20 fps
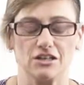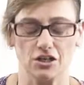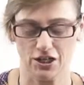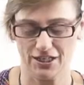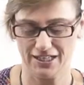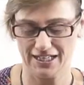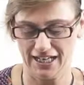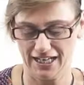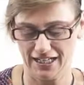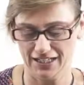
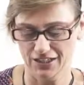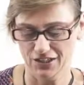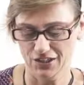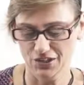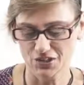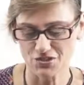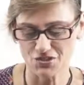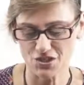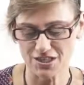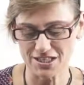Okay,
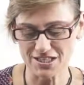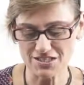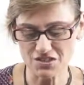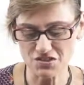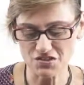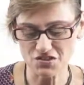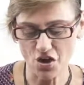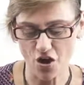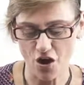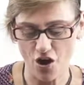so this
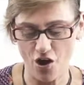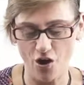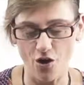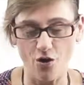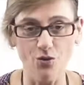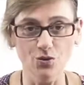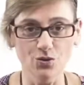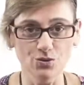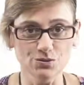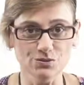is a
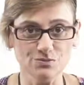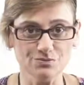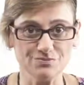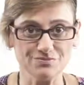whole.